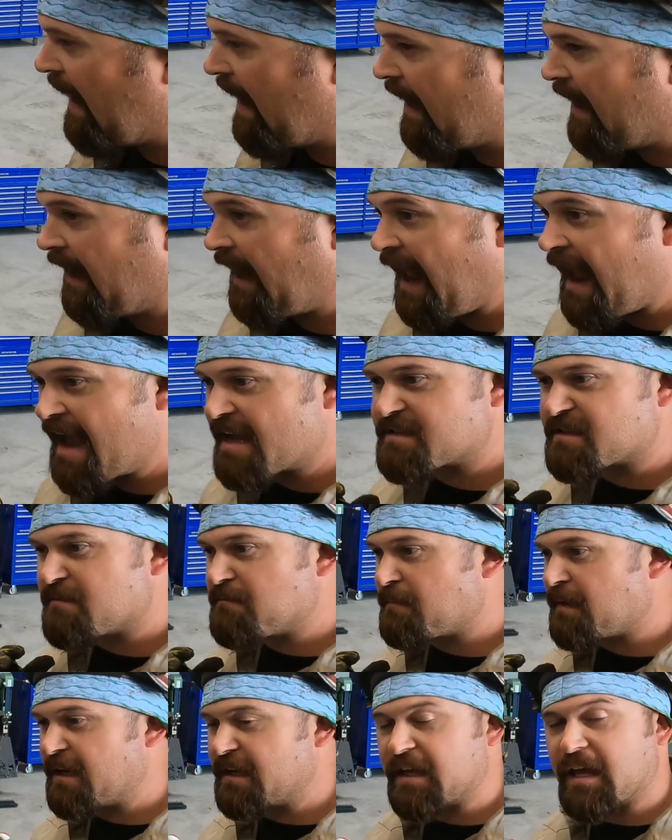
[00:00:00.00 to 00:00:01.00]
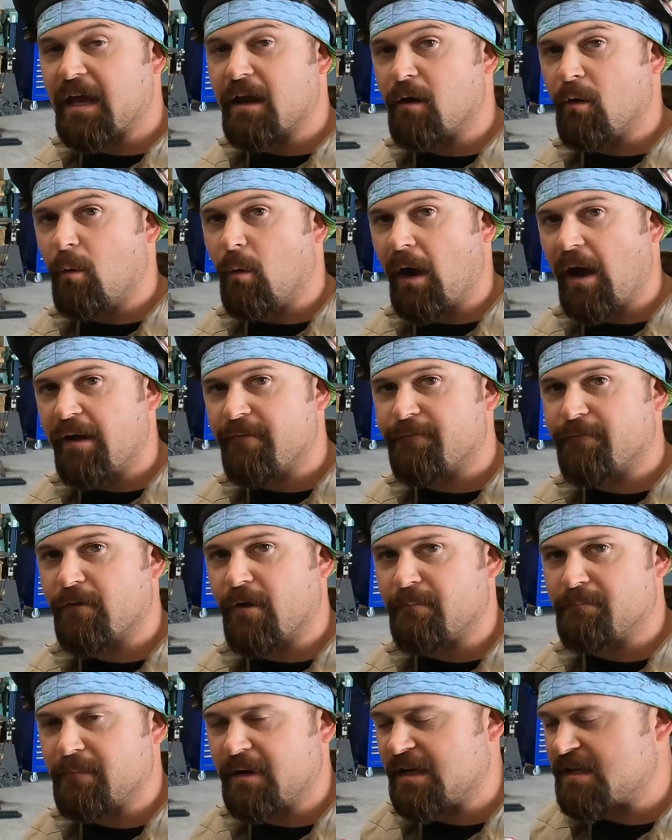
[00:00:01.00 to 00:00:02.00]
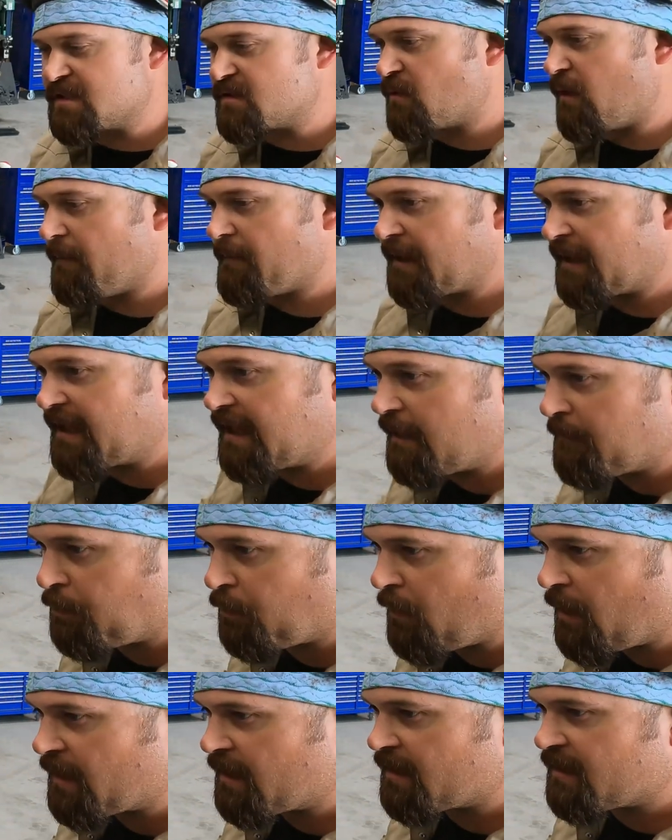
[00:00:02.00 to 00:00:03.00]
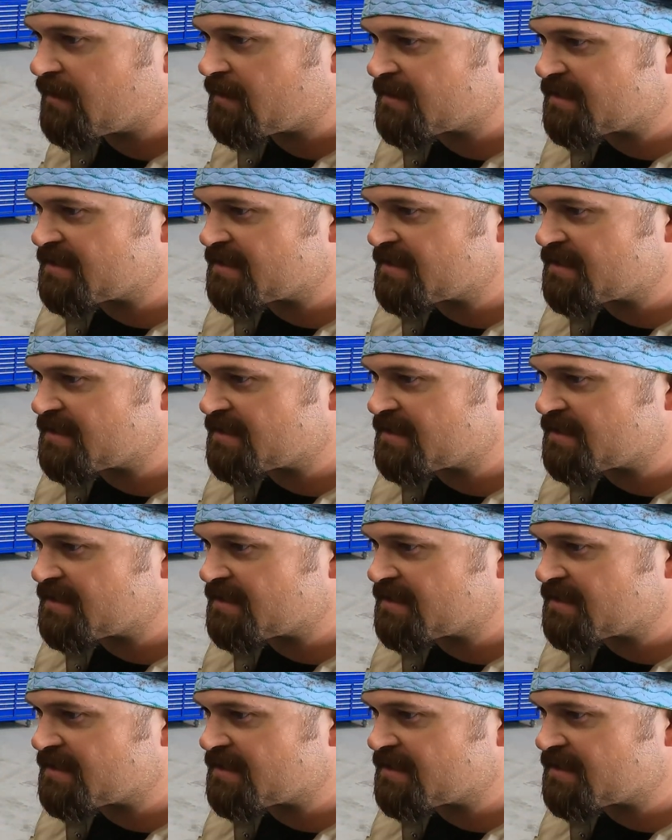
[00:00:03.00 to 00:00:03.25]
It hasn't been getting away from me, so I'm going to keep running it at